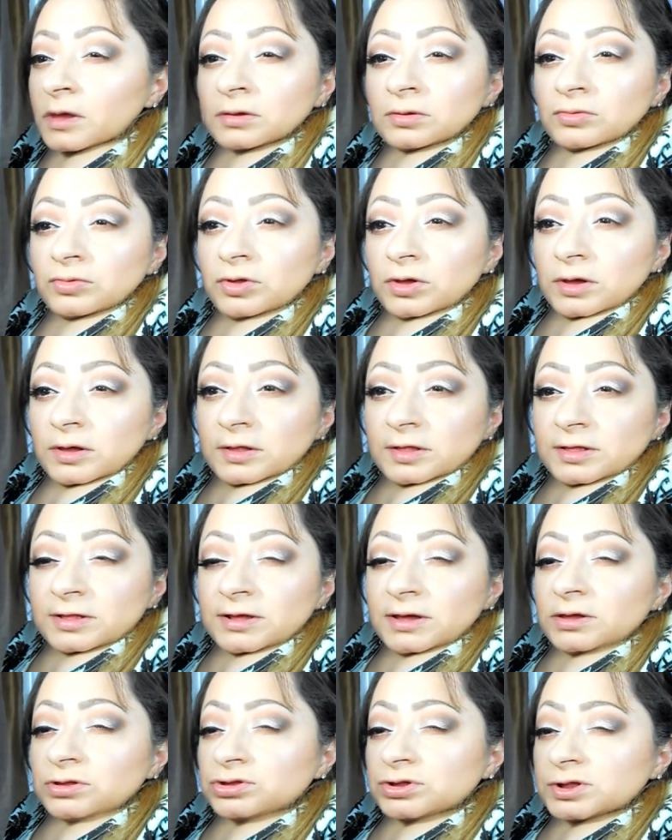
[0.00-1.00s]
As you can
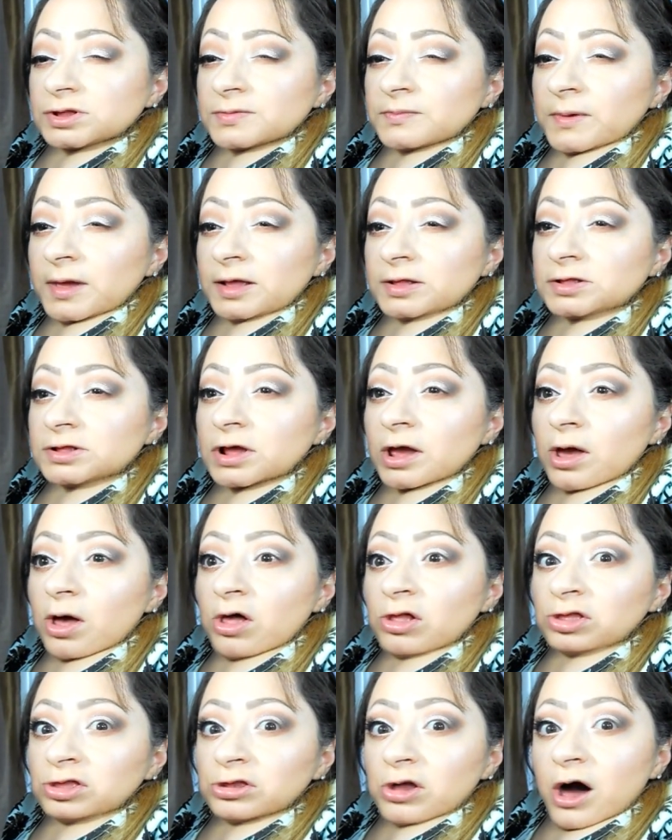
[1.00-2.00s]
see, it just makes it
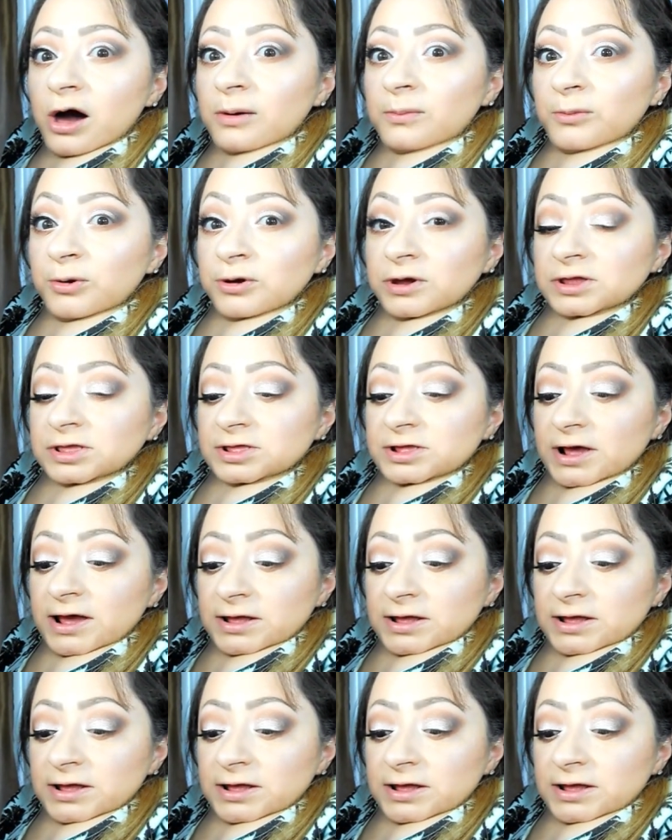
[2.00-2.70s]
a lot more intense.